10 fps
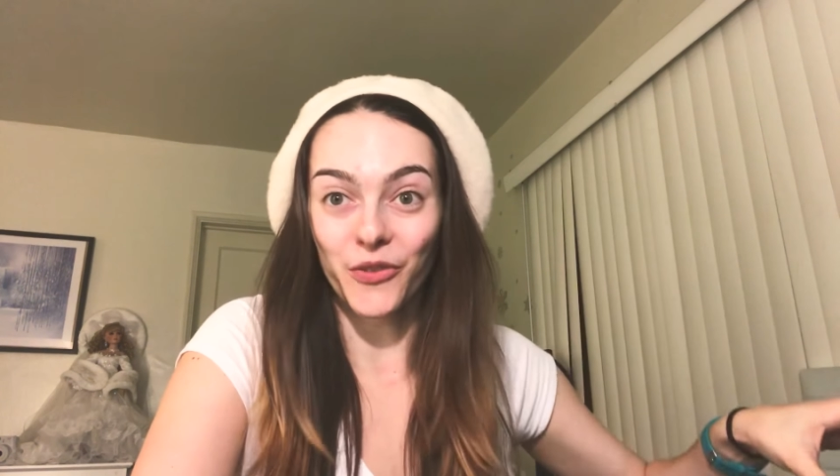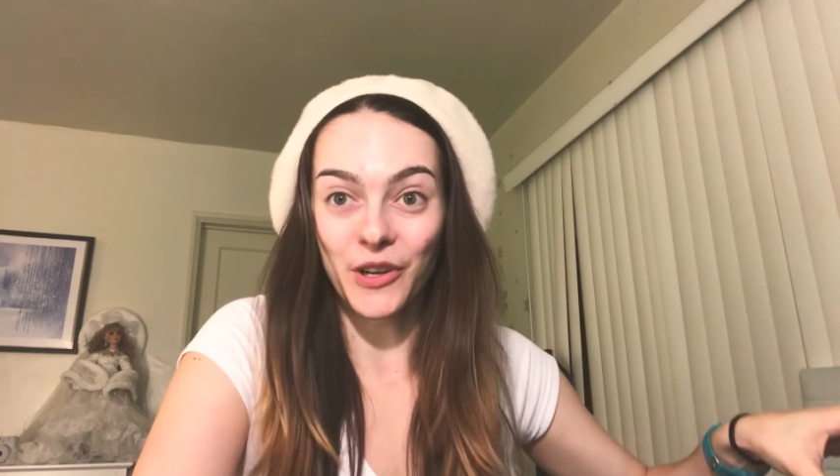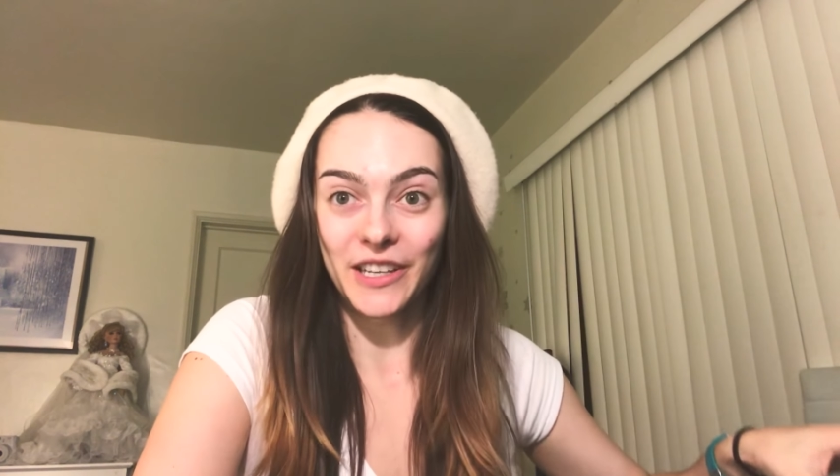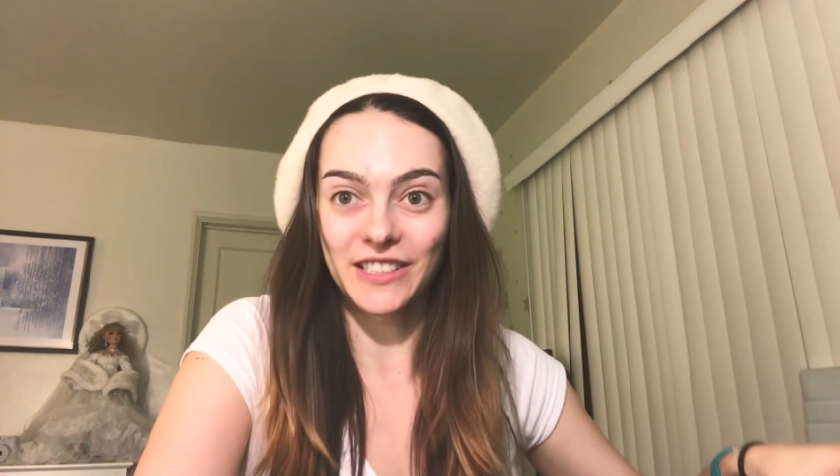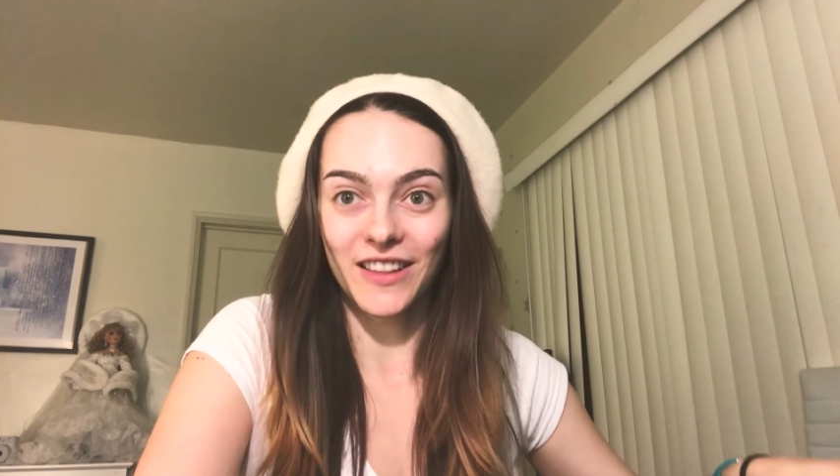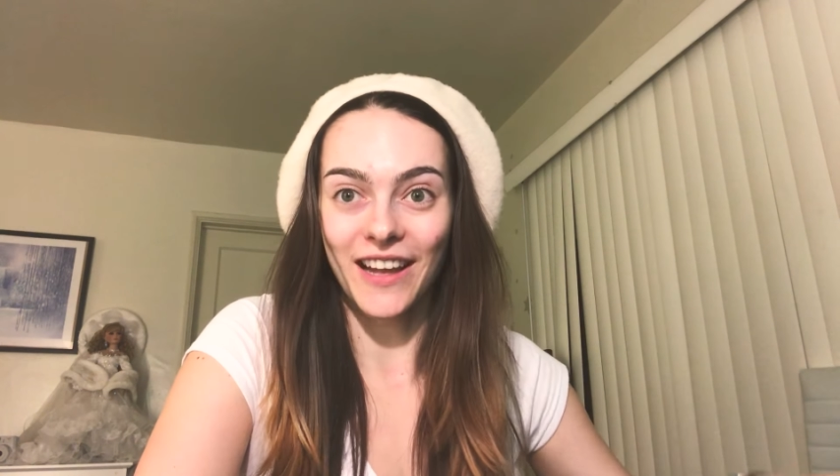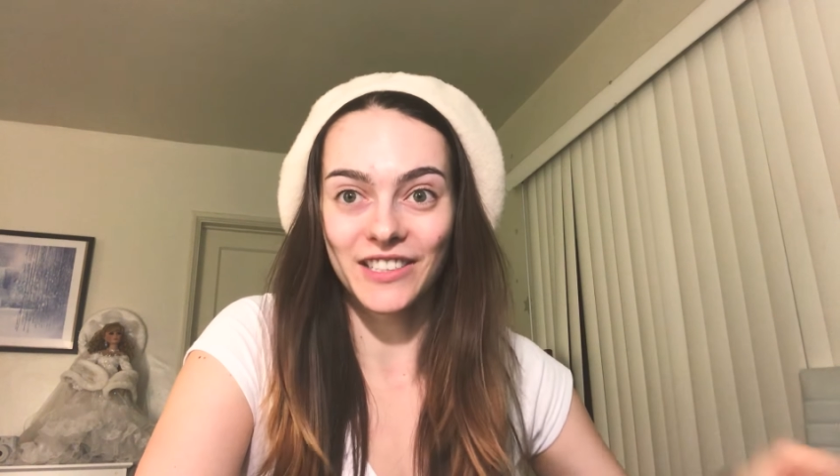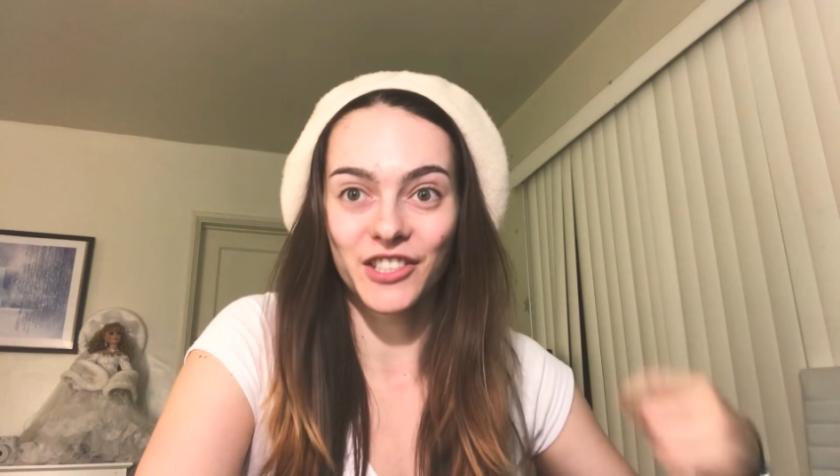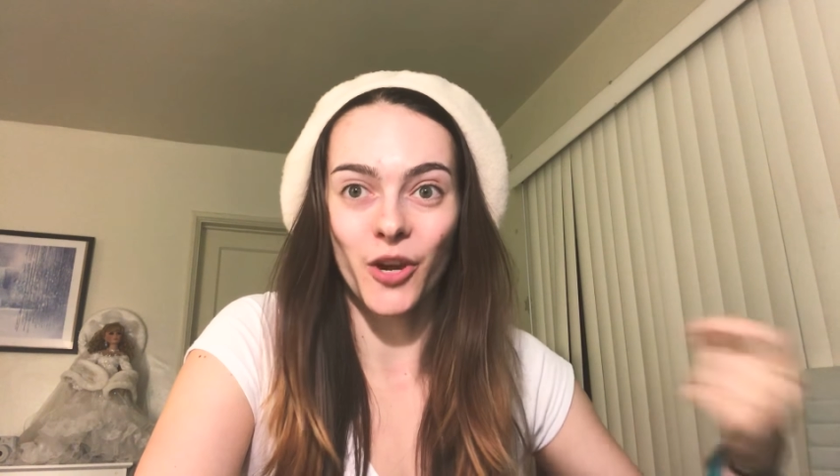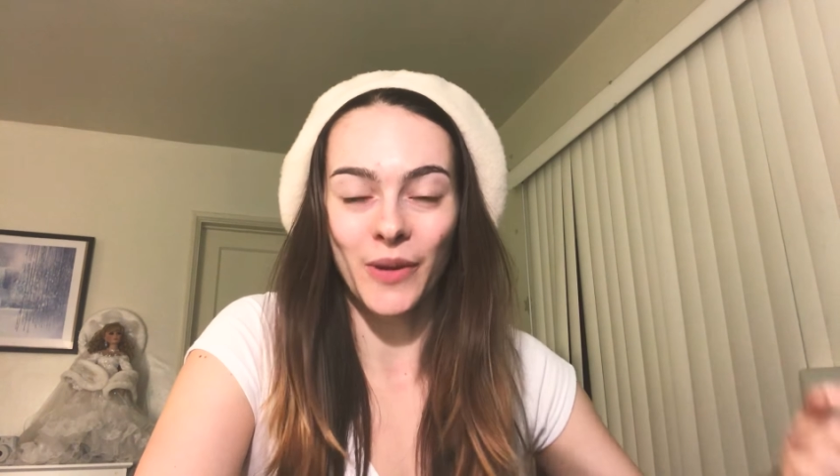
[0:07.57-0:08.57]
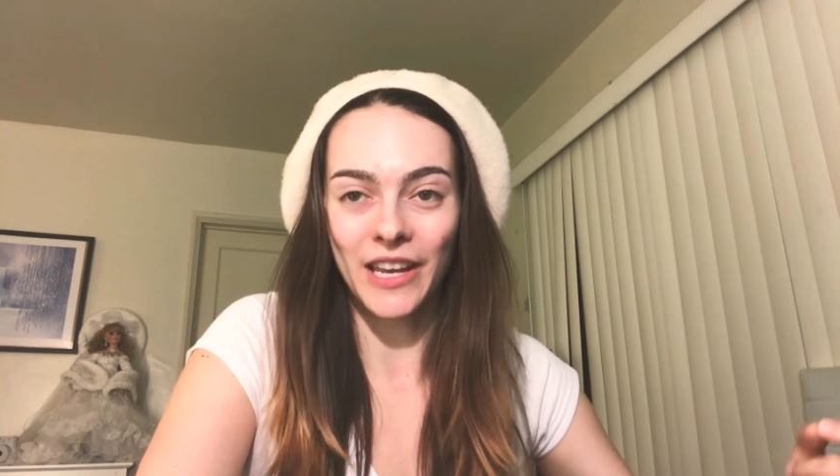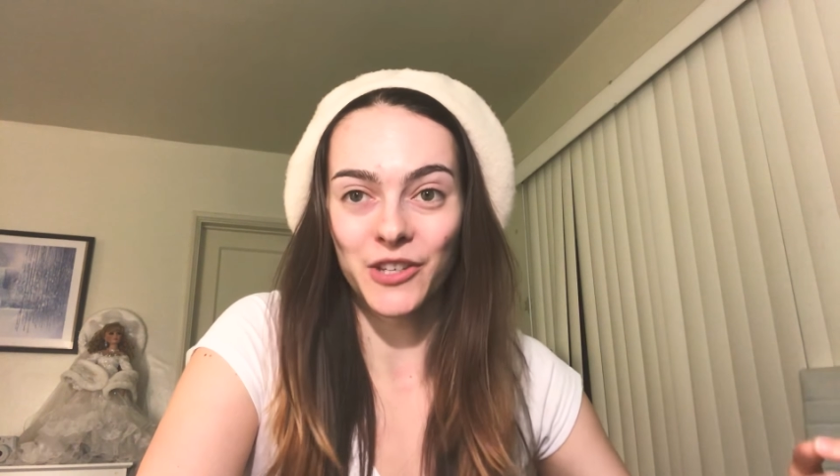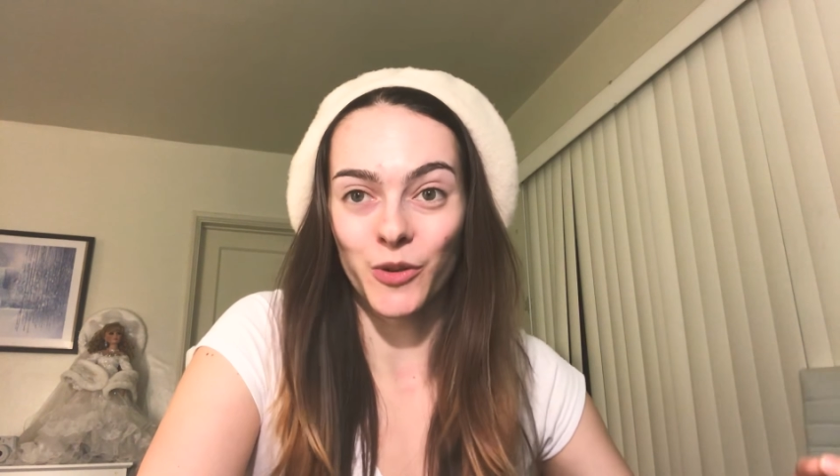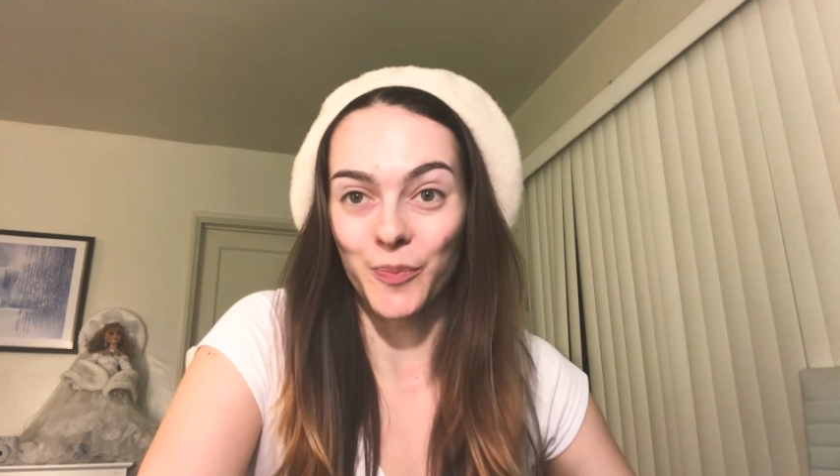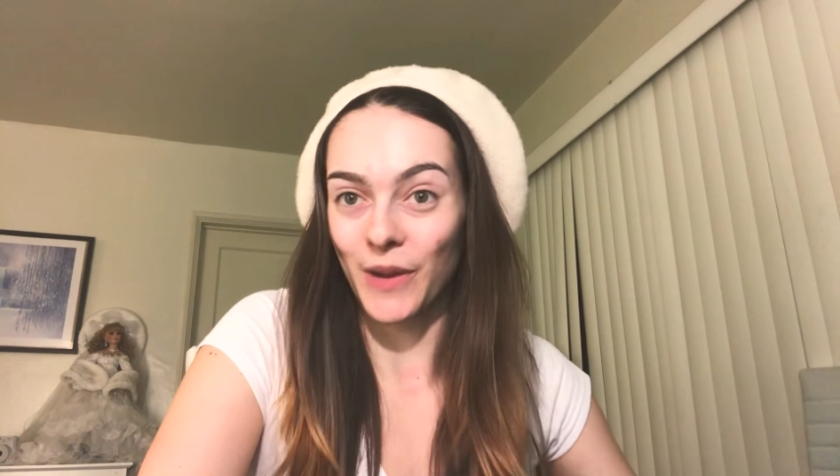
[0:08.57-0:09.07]
funniest lines going
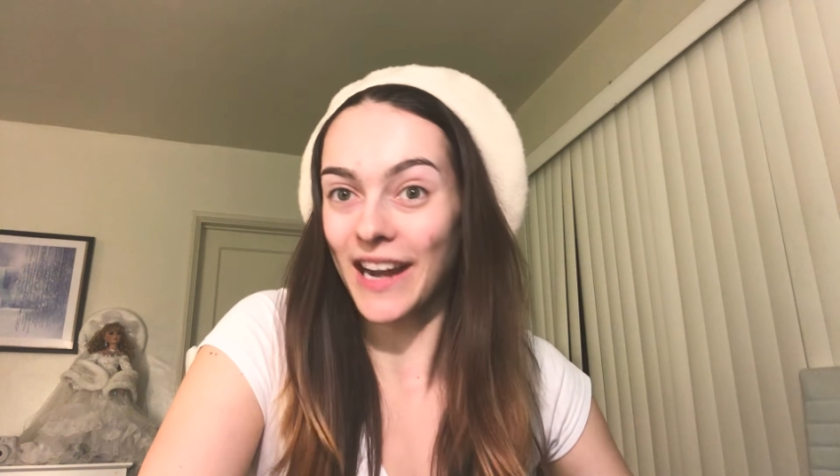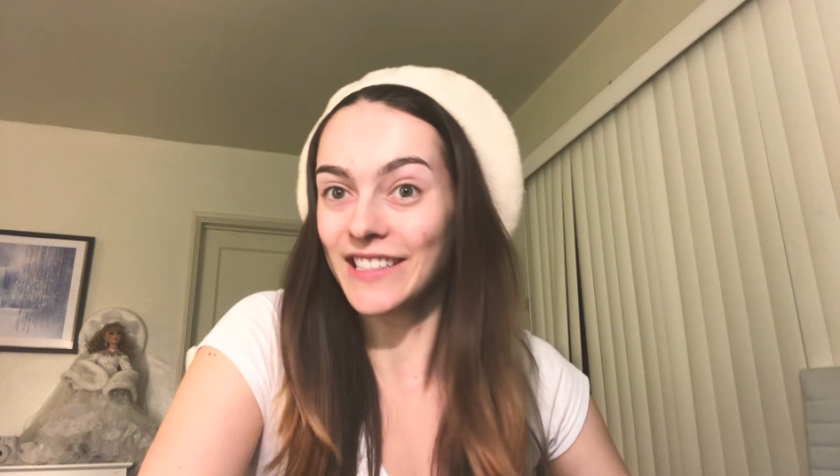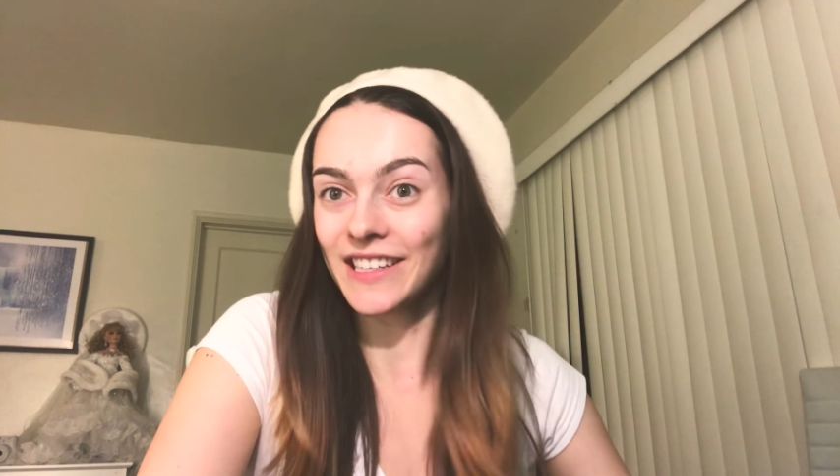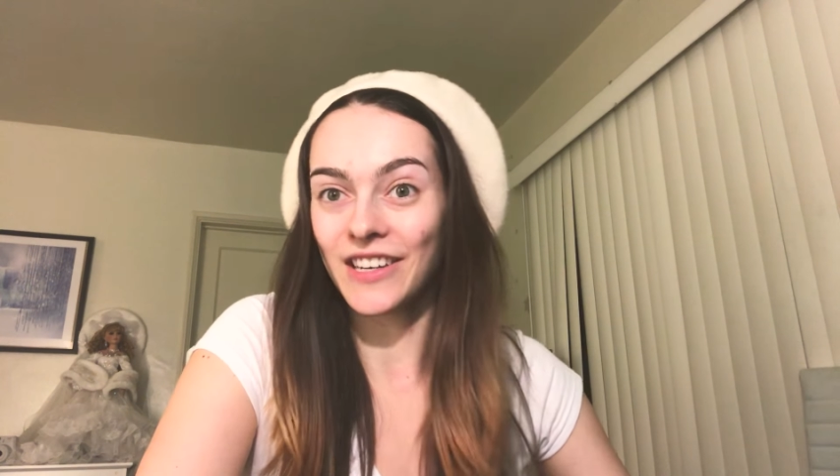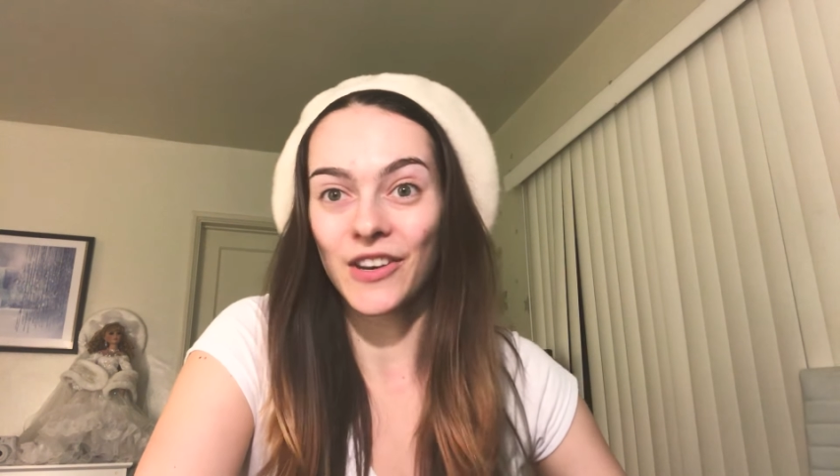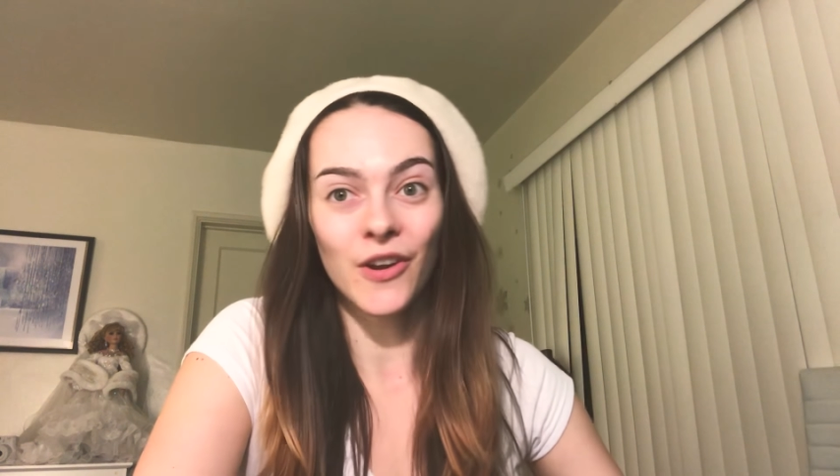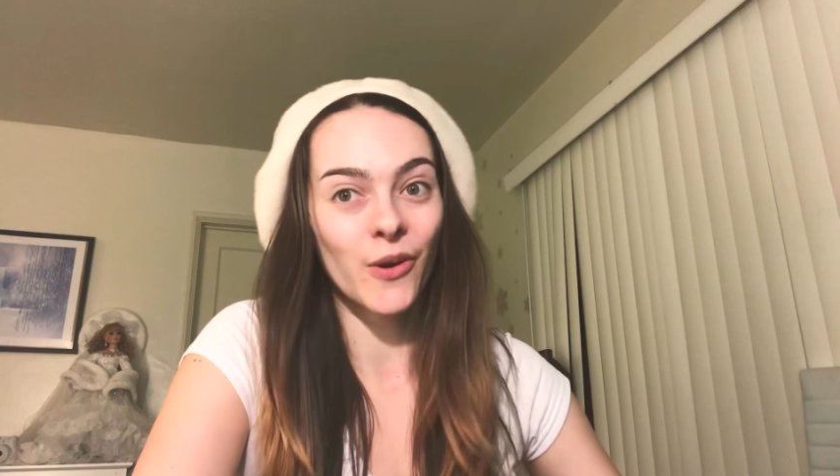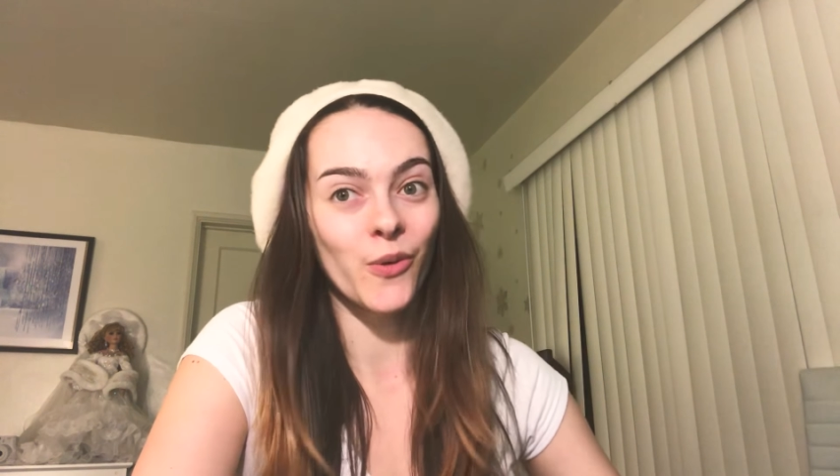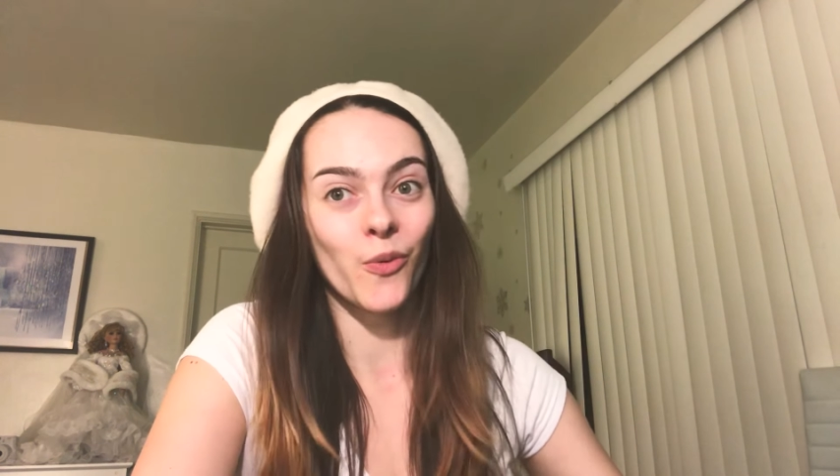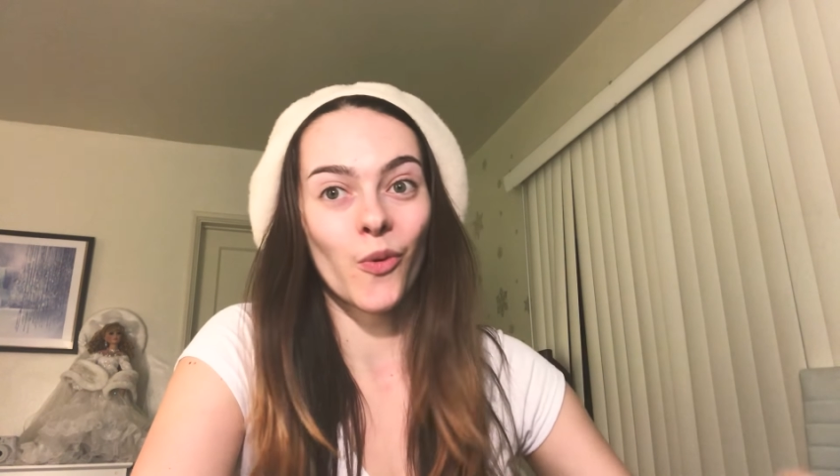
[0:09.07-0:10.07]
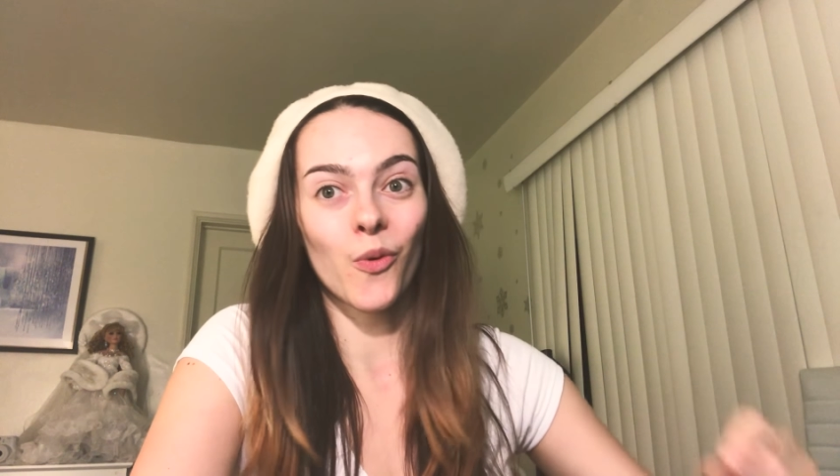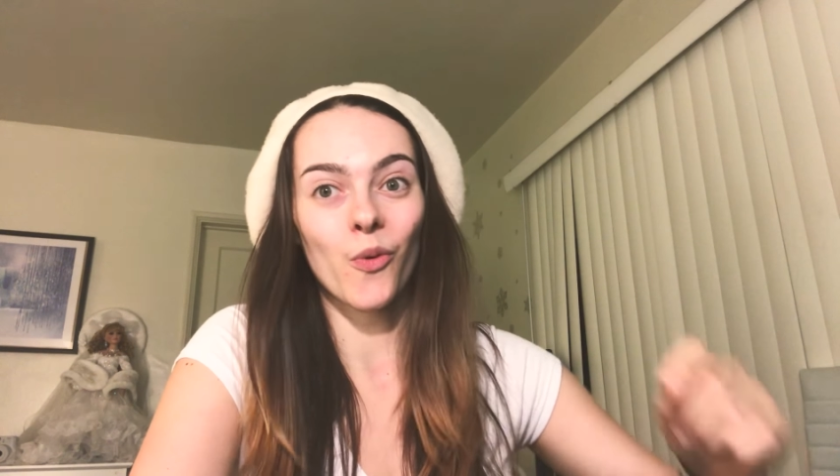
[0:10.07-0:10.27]
into it, but I didn't know